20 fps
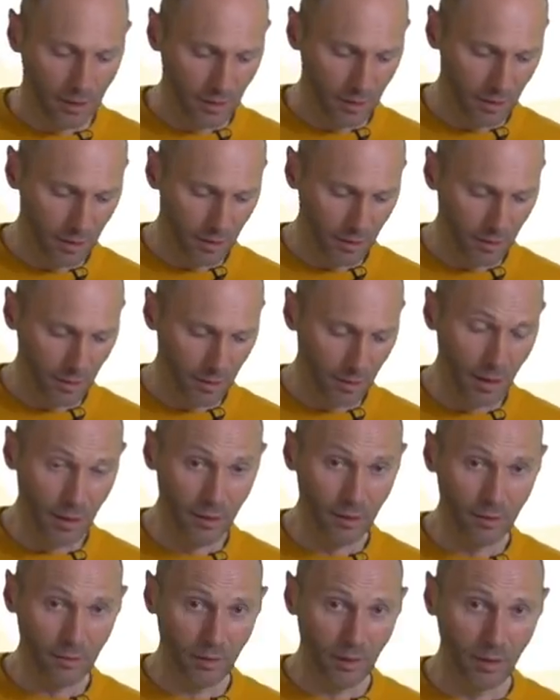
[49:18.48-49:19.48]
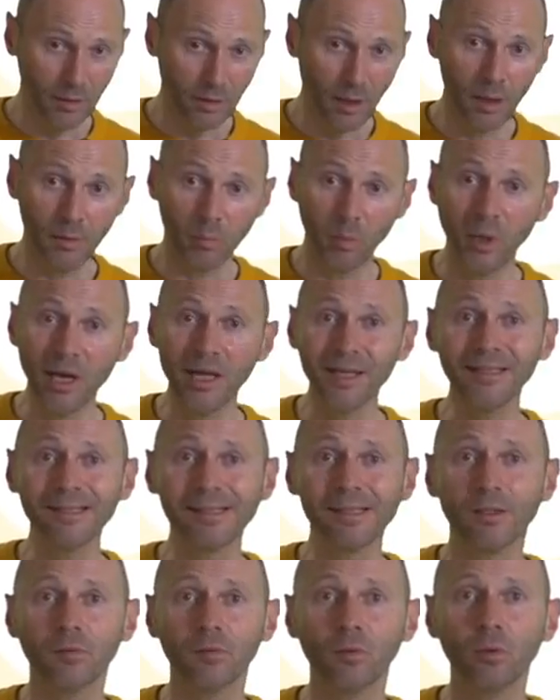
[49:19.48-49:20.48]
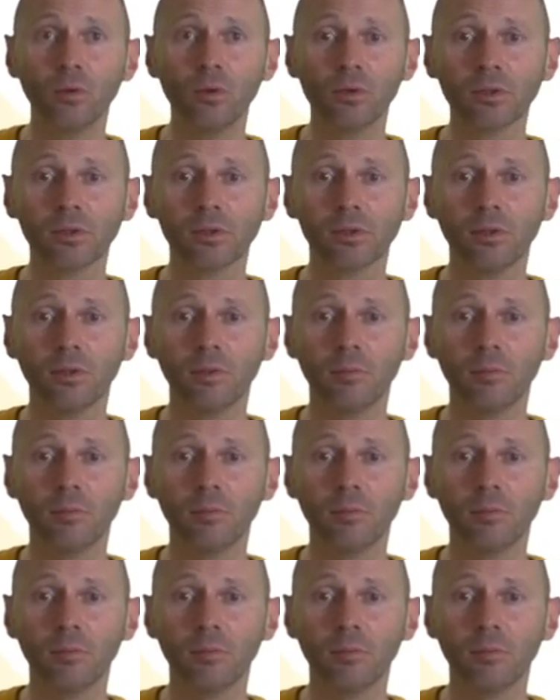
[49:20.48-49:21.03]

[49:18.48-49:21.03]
On plants, of course,